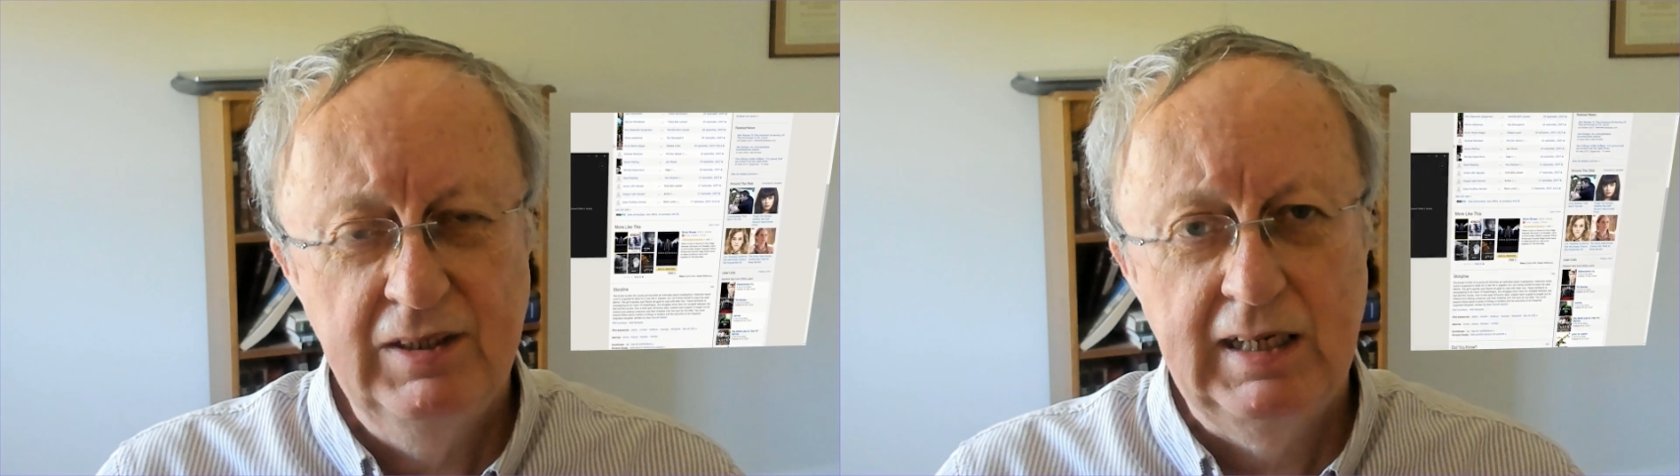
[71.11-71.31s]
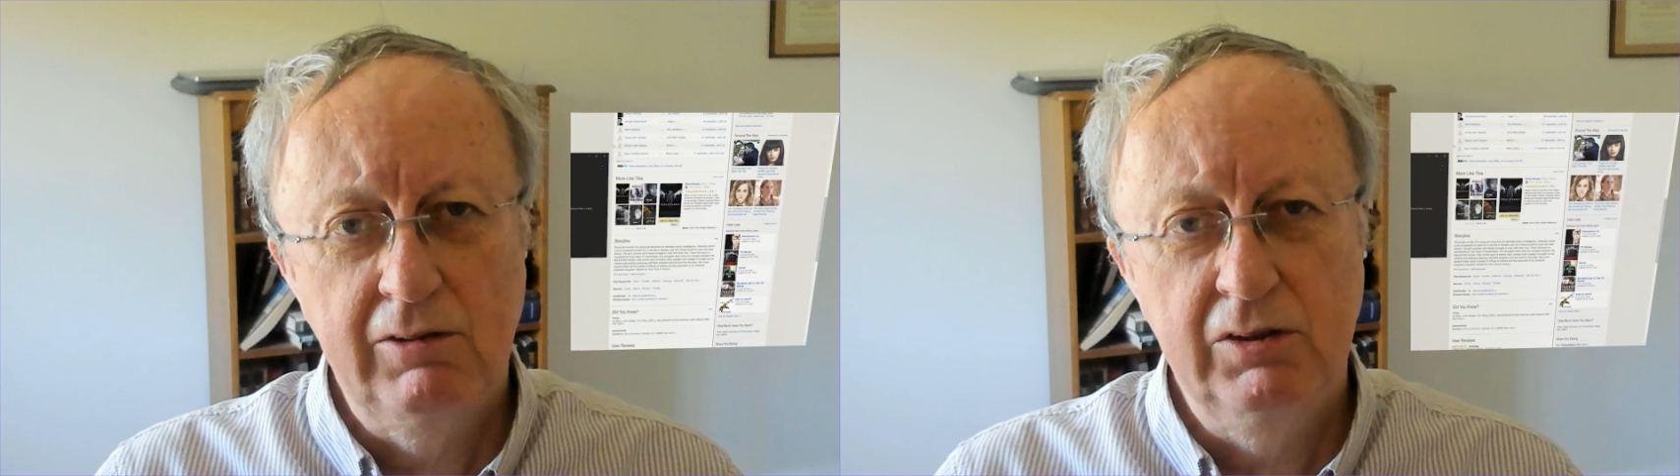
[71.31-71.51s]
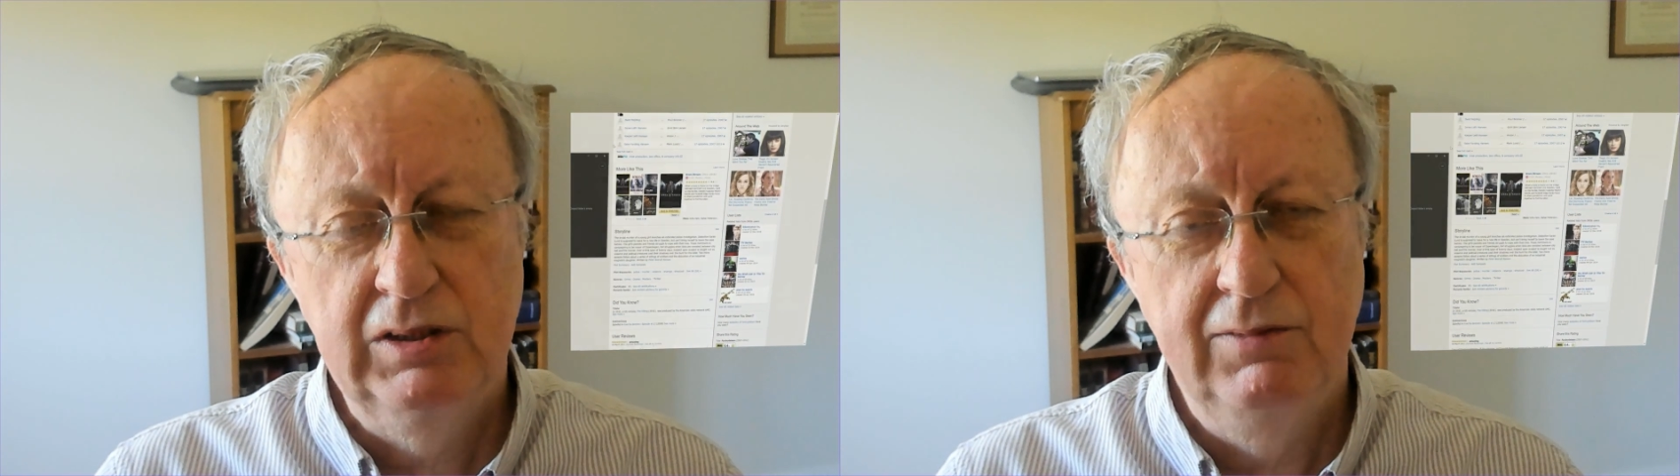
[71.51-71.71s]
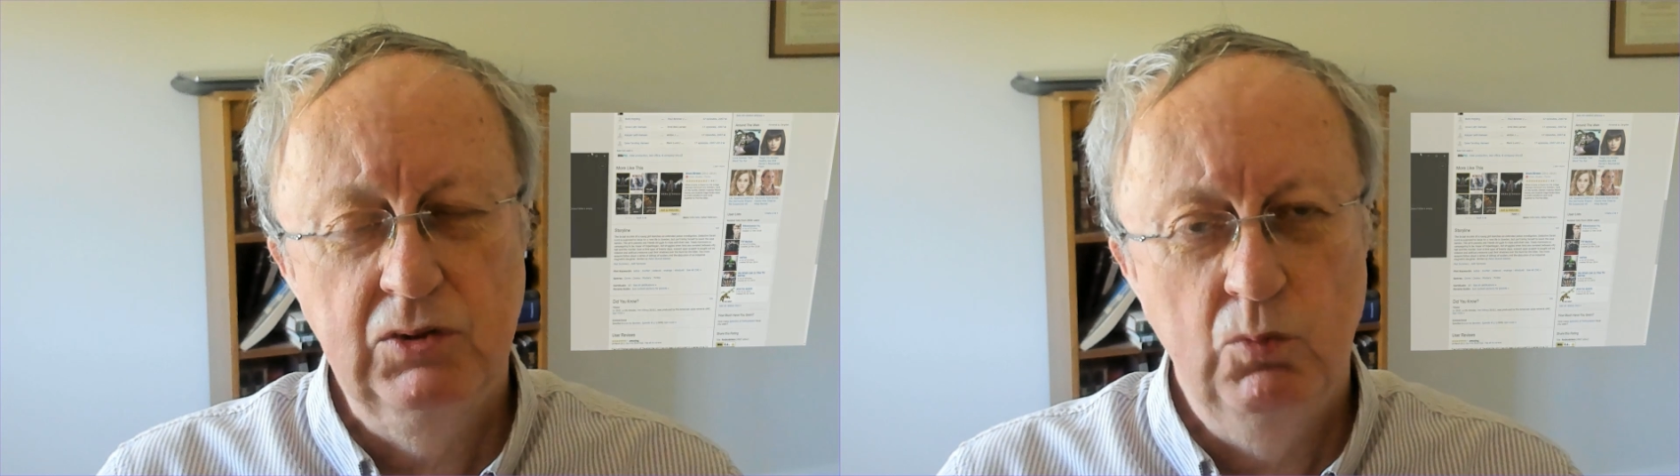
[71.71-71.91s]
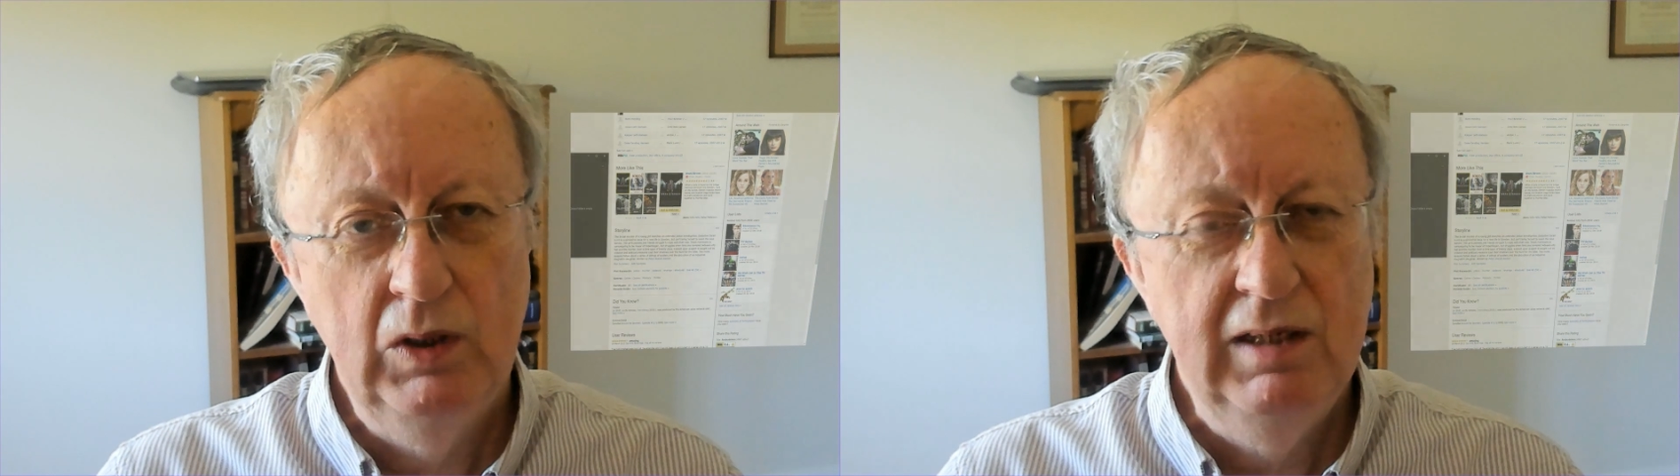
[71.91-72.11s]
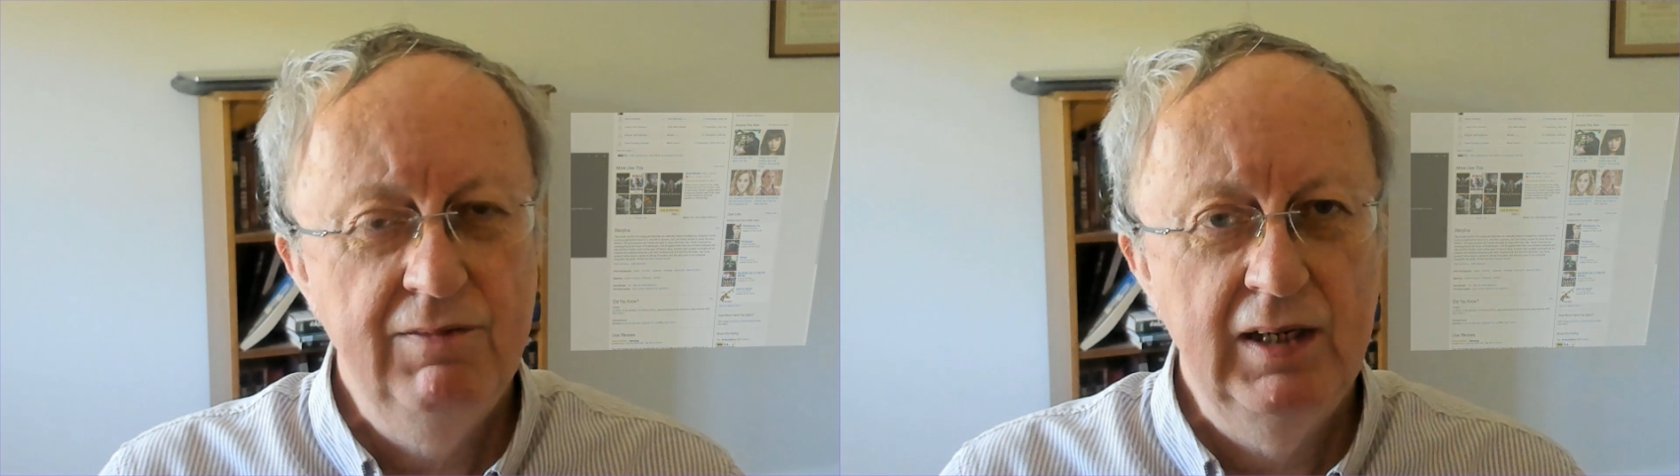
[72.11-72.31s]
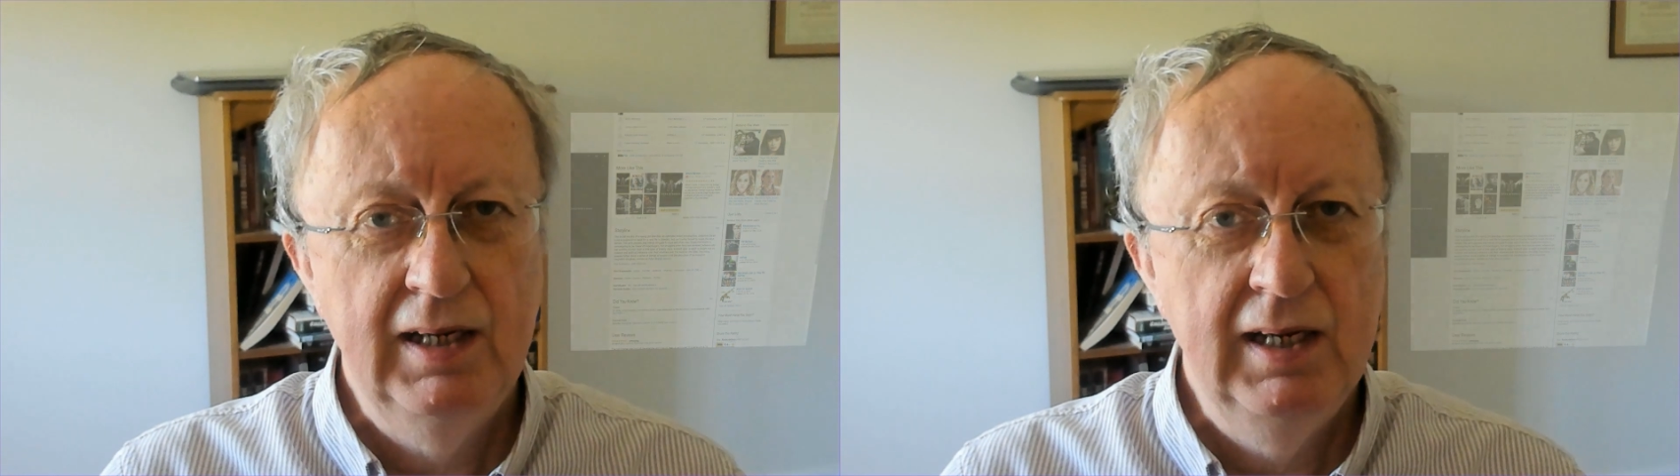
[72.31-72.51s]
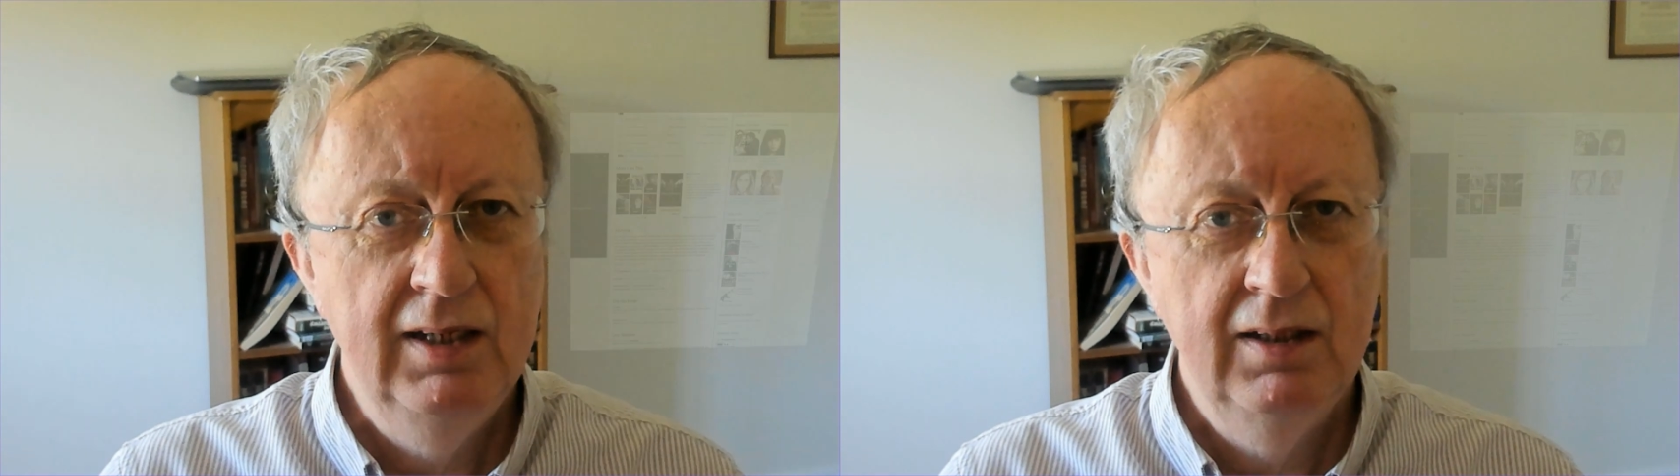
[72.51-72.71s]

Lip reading: narratives weaving in